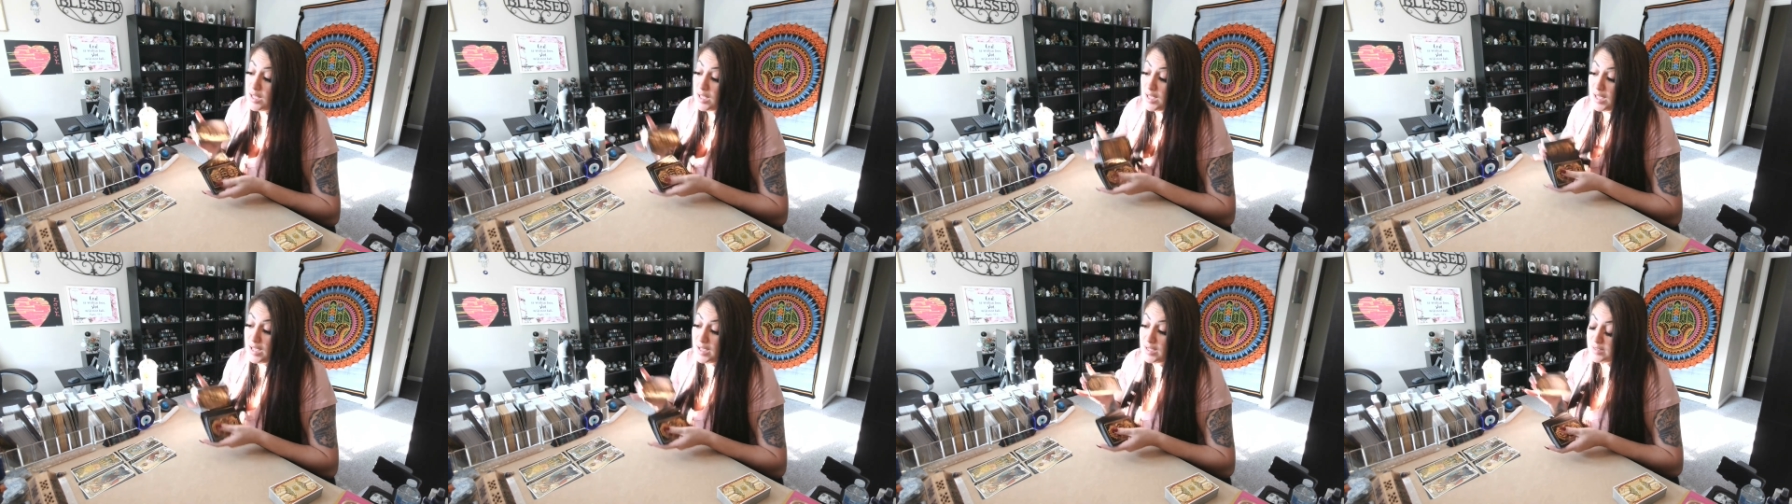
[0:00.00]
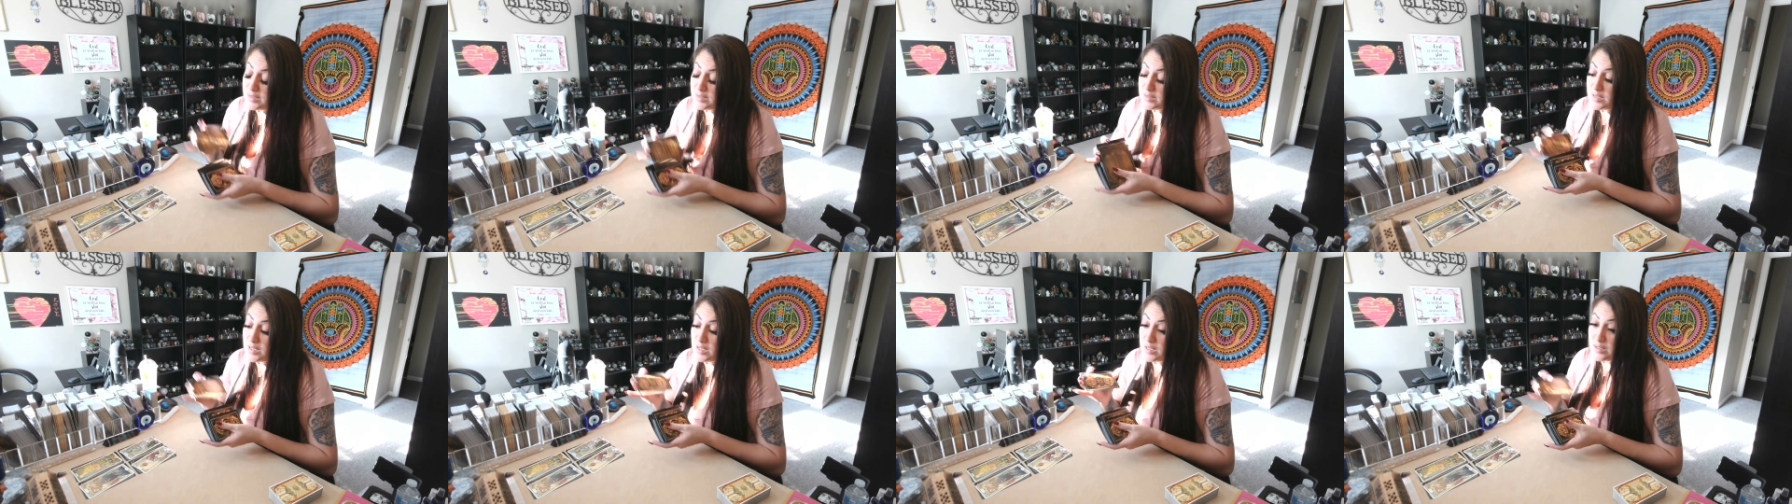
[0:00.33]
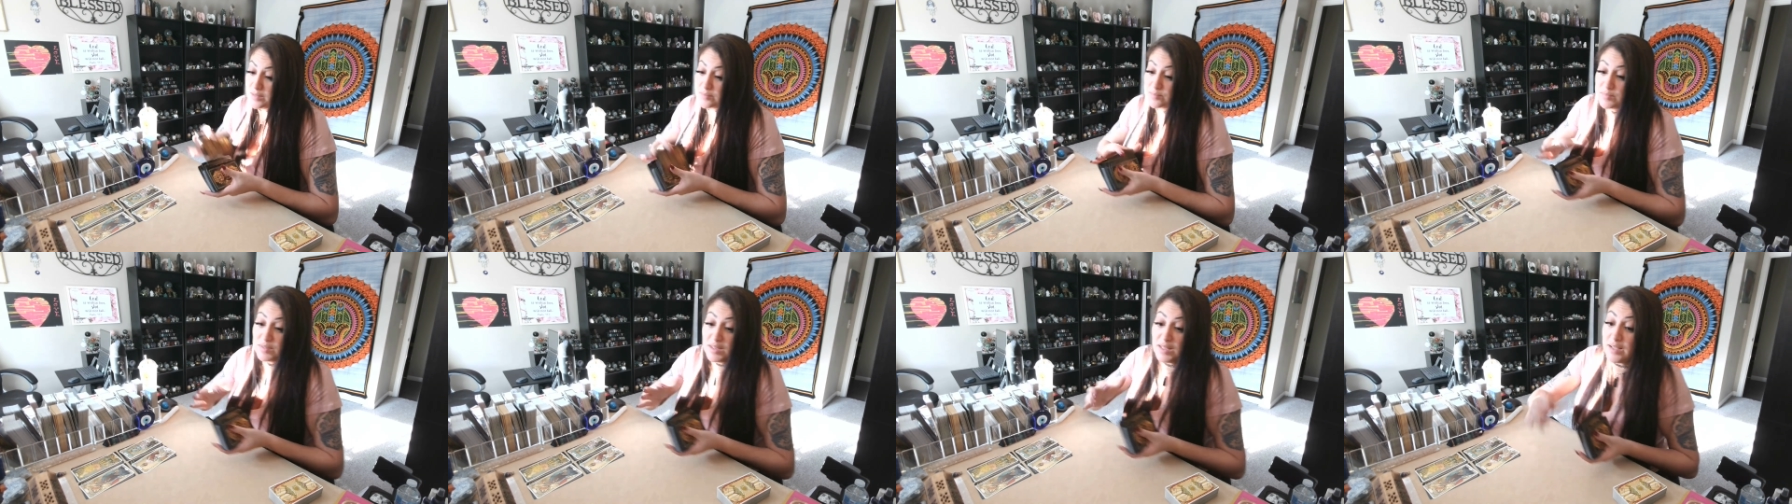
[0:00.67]
And uh,
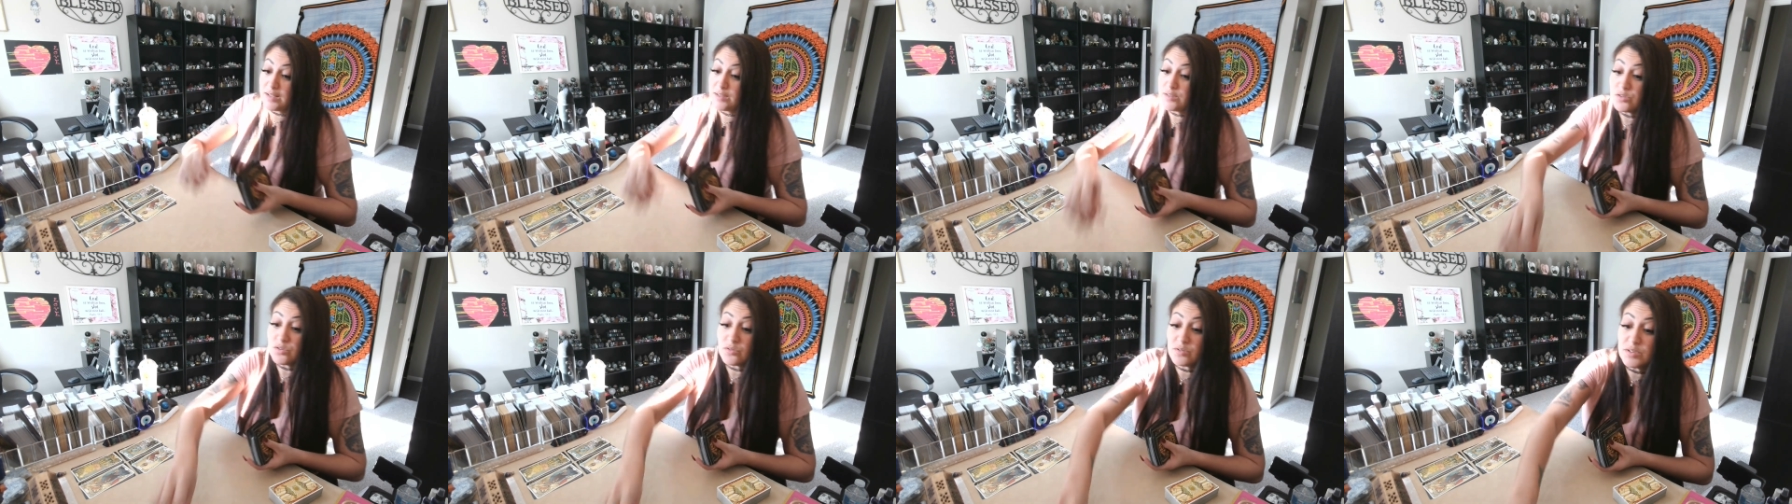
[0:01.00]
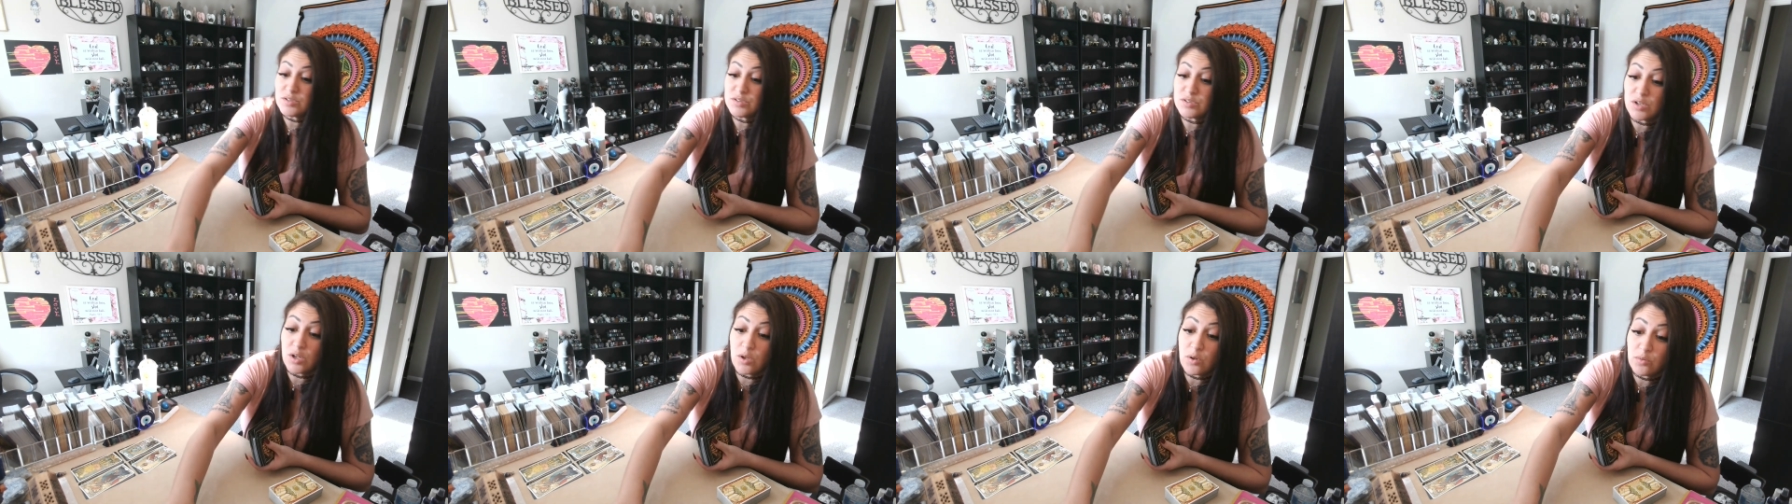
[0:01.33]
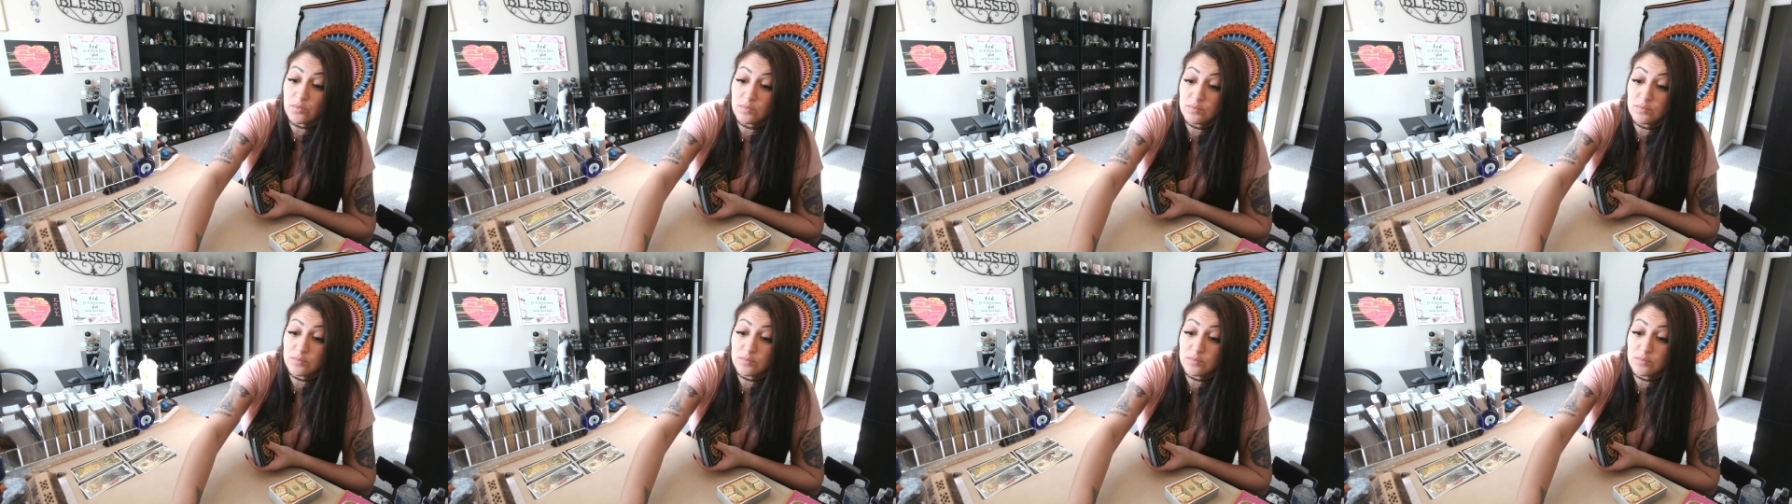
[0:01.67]
the answer is no.